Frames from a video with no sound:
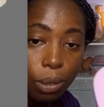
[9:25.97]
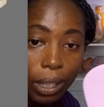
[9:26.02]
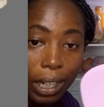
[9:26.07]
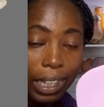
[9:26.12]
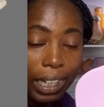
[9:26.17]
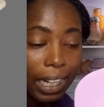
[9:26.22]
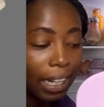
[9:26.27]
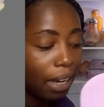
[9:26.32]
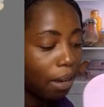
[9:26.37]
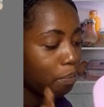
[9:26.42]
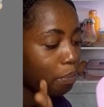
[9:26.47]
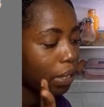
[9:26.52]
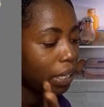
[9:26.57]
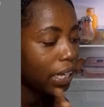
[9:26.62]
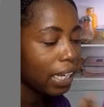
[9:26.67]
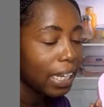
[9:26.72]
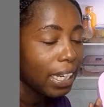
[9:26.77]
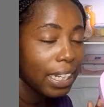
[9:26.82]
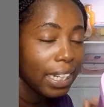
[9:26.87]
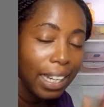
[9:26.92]
that it can be
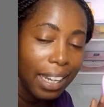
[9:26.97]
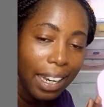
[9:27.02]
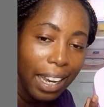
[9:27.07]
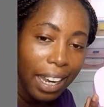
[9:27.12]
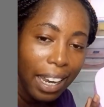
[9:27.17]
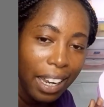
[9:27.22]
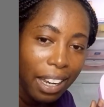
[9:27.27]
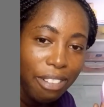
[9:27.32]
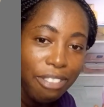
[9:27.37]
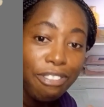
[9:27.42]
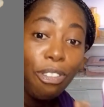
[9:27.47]
in here